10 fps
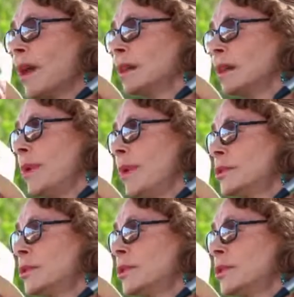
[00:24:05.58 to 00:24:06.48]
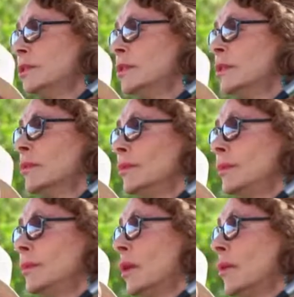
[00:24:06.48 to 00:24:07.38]
two people,
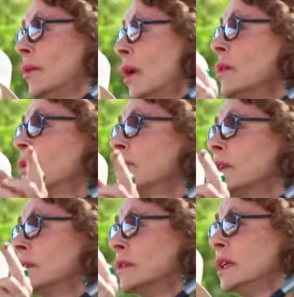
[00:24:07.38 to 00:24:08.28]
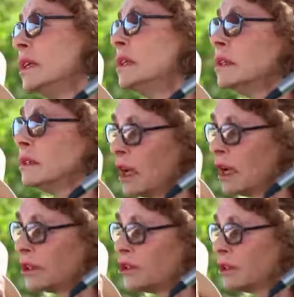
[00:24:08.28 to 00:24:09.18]
both the
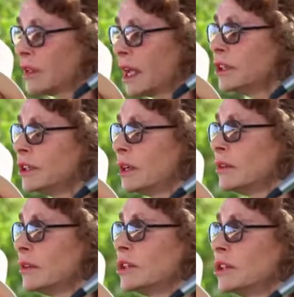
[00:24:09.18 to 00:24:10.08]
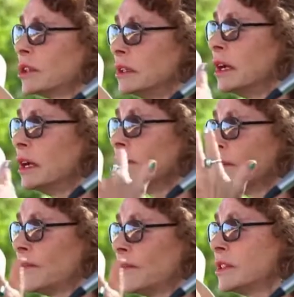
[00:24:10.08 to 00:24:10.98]
second generation of the
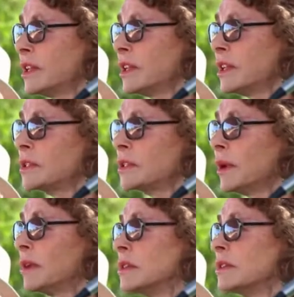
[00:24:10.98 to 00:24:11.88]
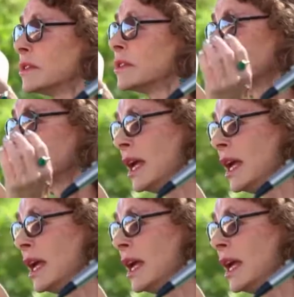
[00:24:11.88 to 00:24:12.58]
firsthand experiencers. I did a